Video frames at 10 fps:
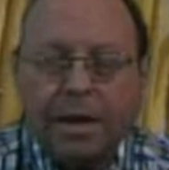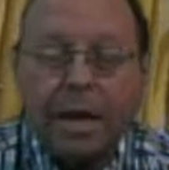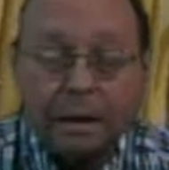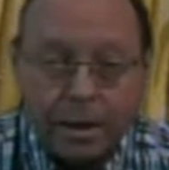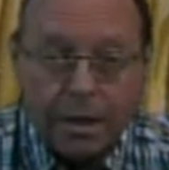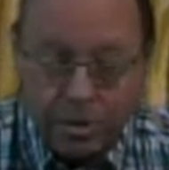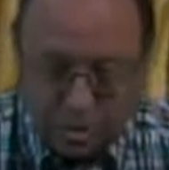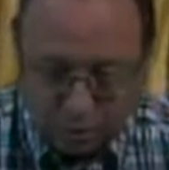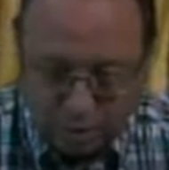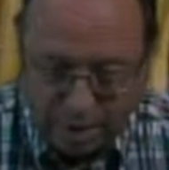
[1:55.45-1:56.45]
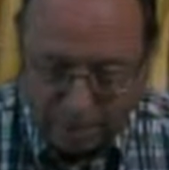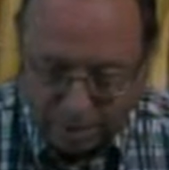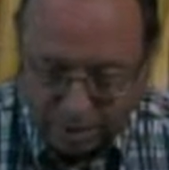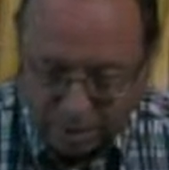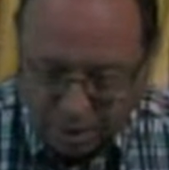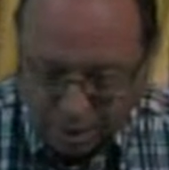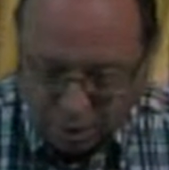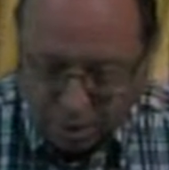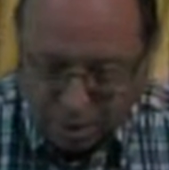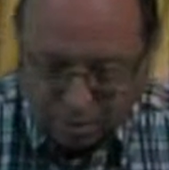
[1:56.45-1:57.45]
And carry your weapon
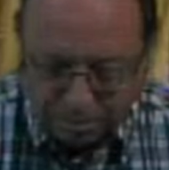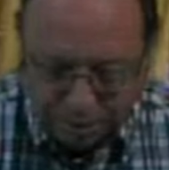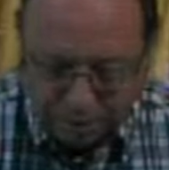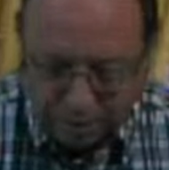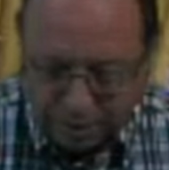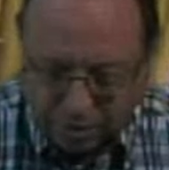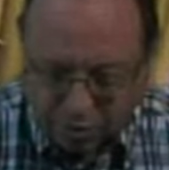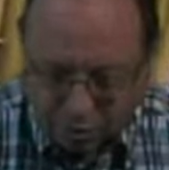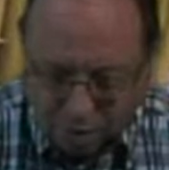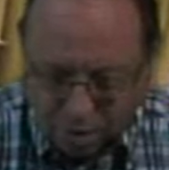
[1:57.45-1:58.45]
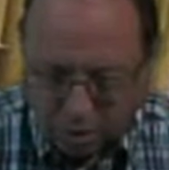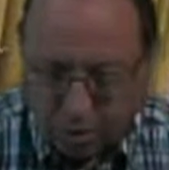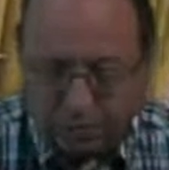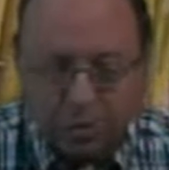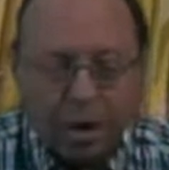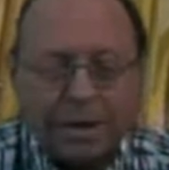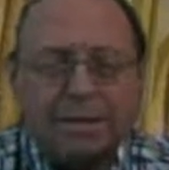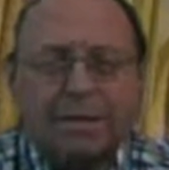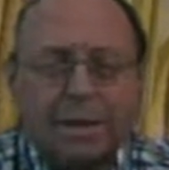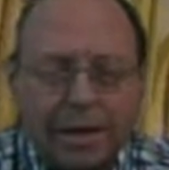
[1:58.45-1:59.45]
while building the wall of
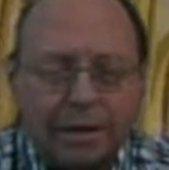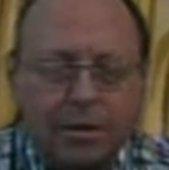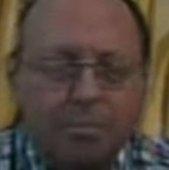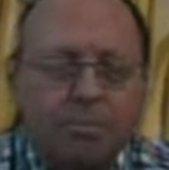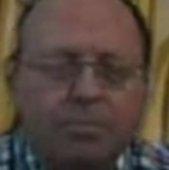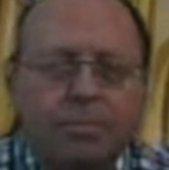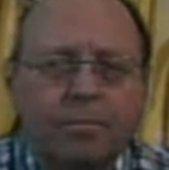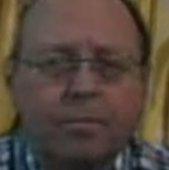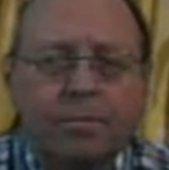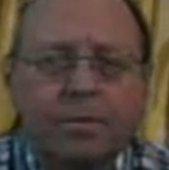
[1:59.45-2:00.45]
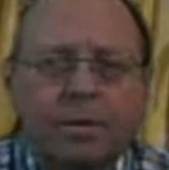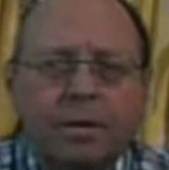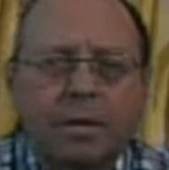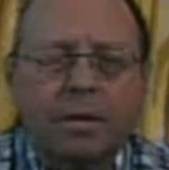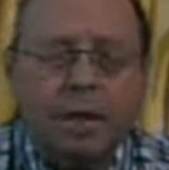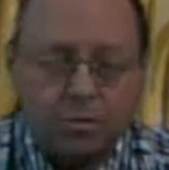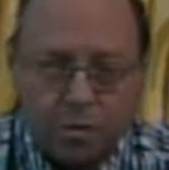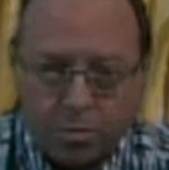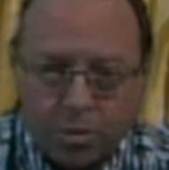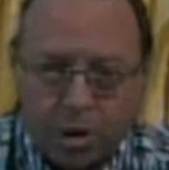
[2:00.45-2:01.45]
God's kingdom. That's
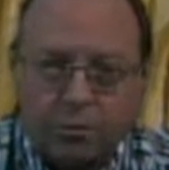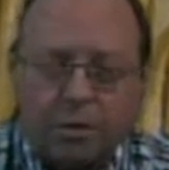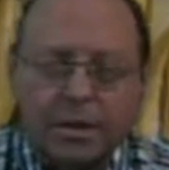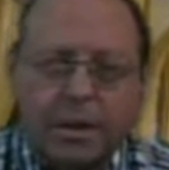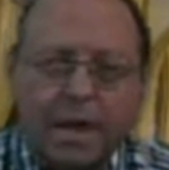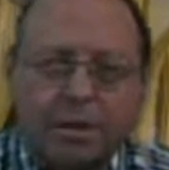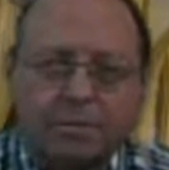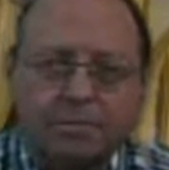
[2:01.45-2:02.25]
our thought for today.